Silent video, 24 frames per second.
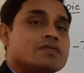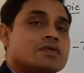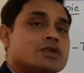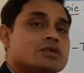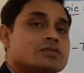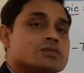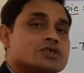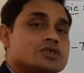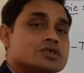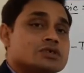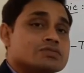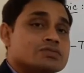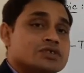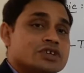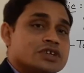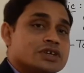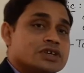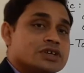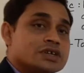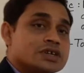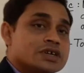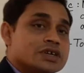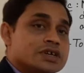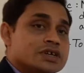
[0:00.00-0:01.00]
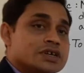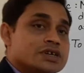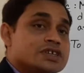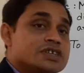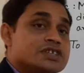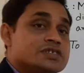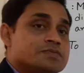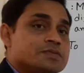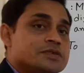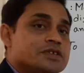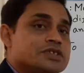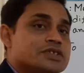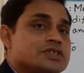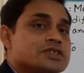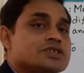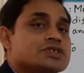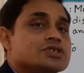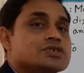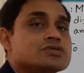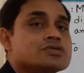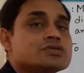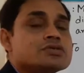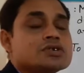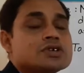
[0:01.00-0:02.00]
chromosome in species
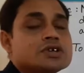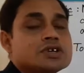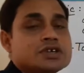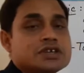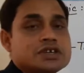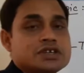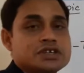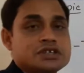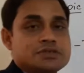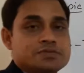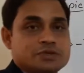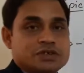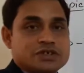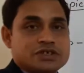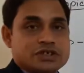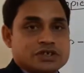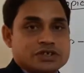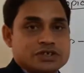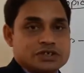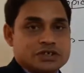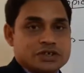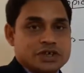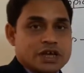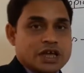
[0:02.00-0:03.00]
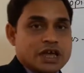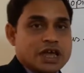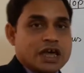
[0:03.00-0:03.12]
to species.